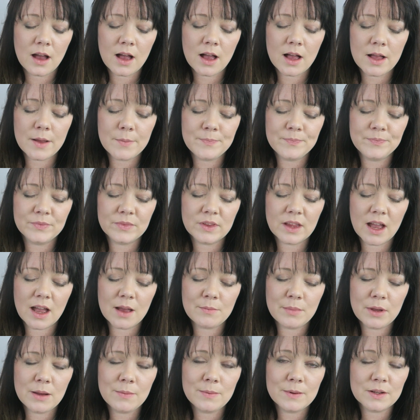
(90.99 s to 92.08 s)
Um,
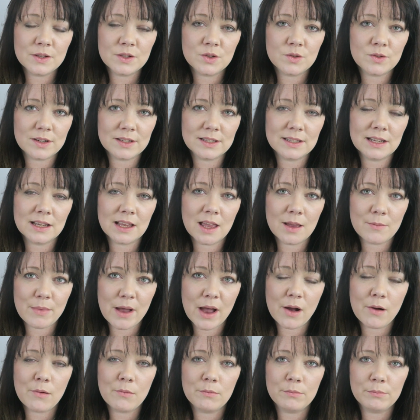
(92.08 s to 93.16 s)
and people are stressing
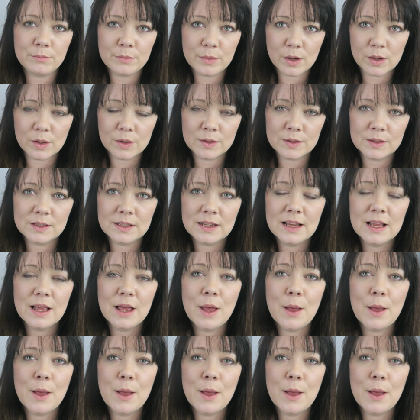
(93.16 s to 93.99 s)
about mocks.